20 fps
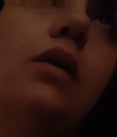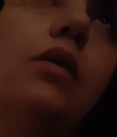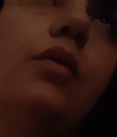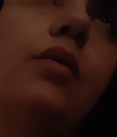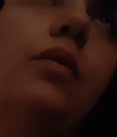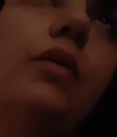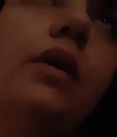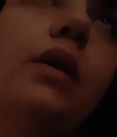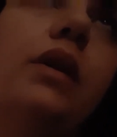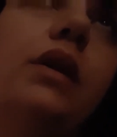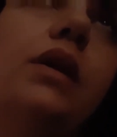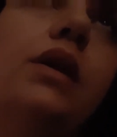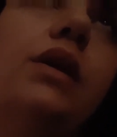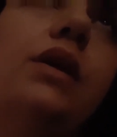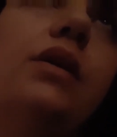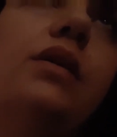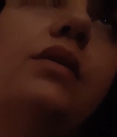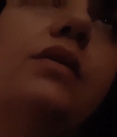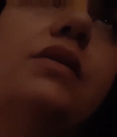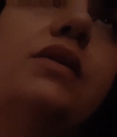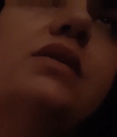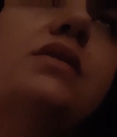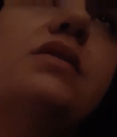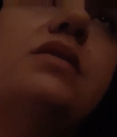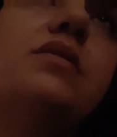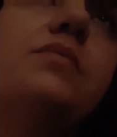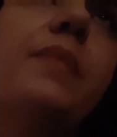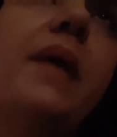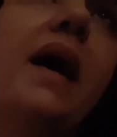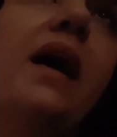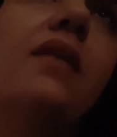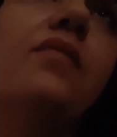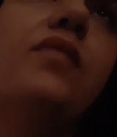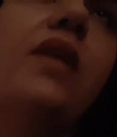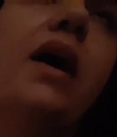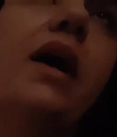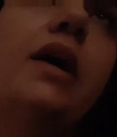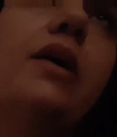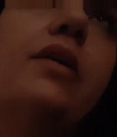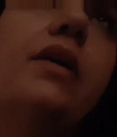really? This is
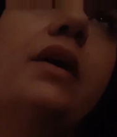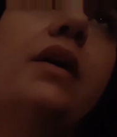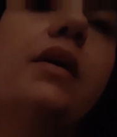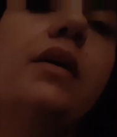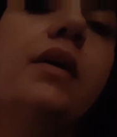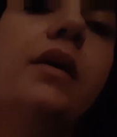backfiring.